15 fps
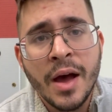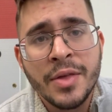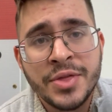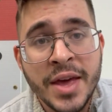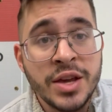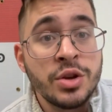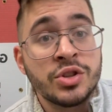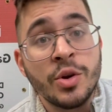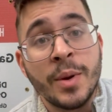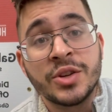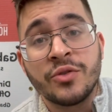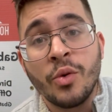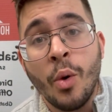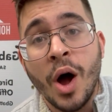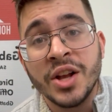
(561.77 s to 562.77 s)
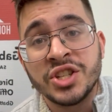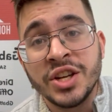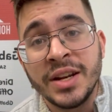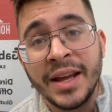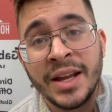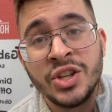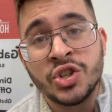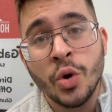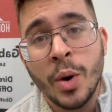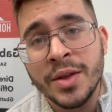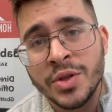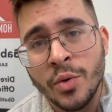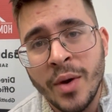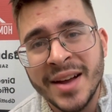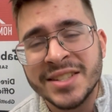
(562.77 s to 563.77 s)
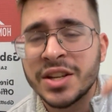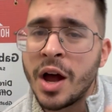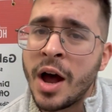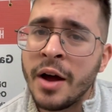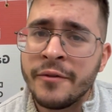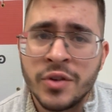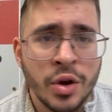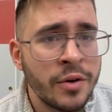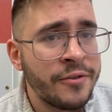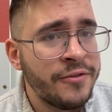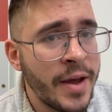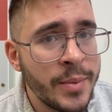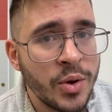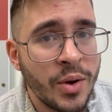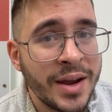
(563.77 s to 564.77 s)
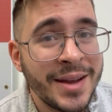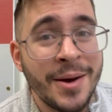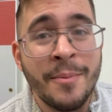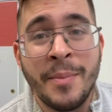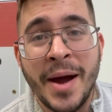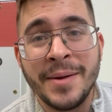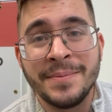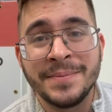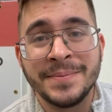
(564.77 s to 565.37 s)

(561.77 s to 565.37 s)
Thank you so much for watching. Enjoy the rest of your February. Bye.